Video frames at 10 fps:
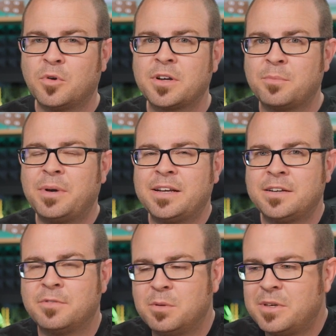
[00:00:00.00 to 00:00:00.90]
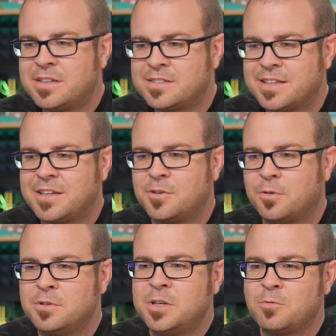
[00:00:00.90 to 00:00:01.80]
more competitively, because they can
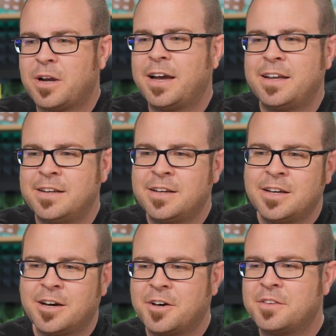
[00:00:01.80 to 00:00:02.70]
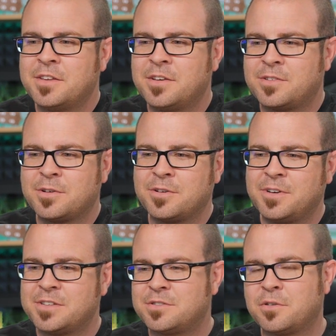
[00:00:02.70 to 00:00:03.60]
only ride on that sort
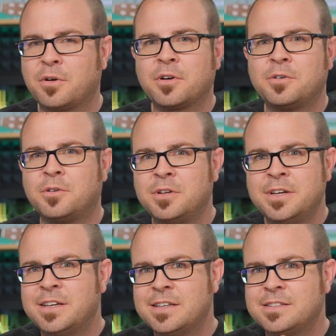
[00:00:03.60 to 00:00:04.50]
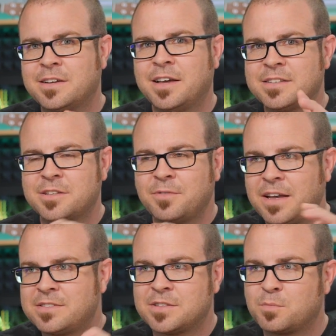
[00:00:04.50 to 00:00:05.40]
of historical Intel has the
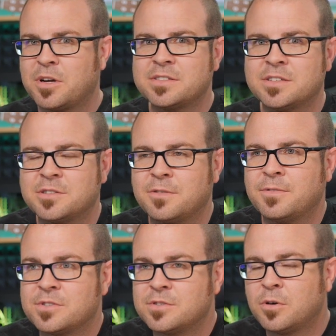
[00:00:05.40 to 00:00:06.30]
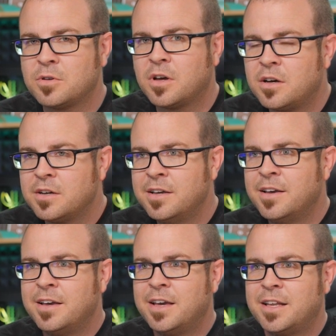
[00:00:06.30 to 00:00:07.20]
fastest processor for so long.
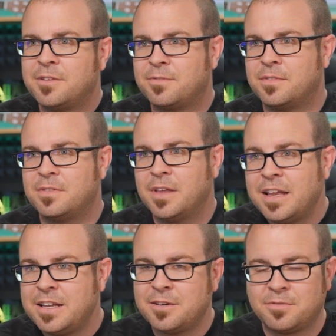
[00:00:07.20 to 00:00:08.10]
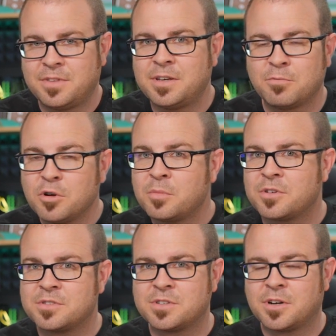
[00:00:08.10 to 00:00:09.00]
And if any of the
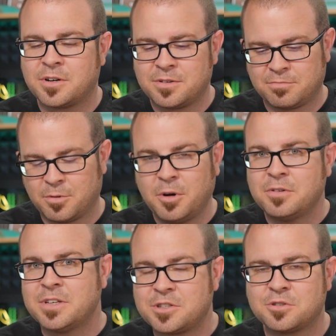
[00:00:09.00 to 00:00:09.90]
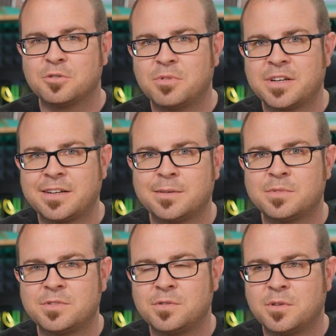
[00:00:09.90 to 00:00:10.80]
rumors are remotely true when it
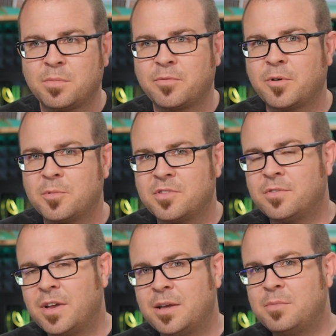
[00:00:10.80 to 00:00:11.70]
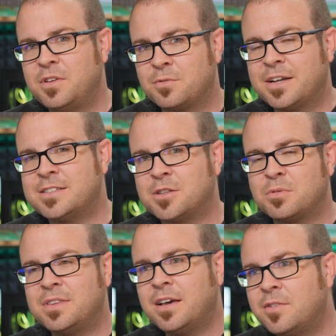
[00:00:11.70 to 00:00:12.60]
comes to the performance of AMD's Ryzen
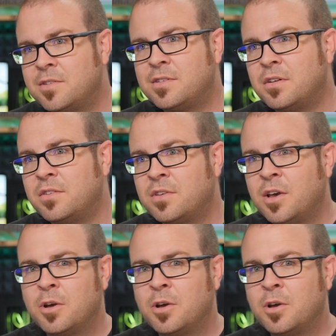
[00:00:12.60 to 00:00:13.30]
3000 series,